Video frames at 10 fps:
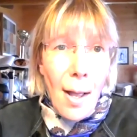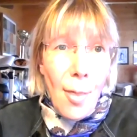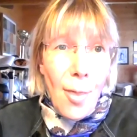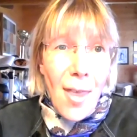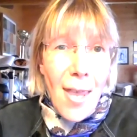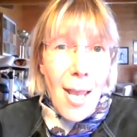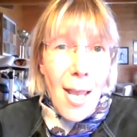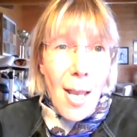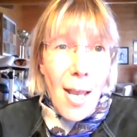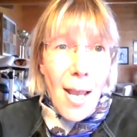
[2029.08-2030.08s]

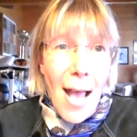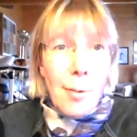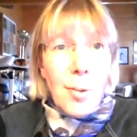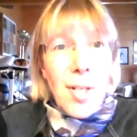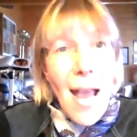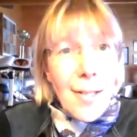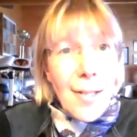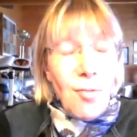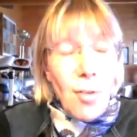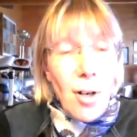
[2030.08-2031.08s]
the
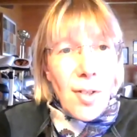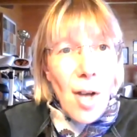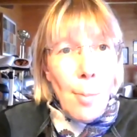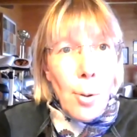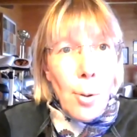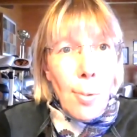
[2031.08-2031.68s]
Altesse, for example,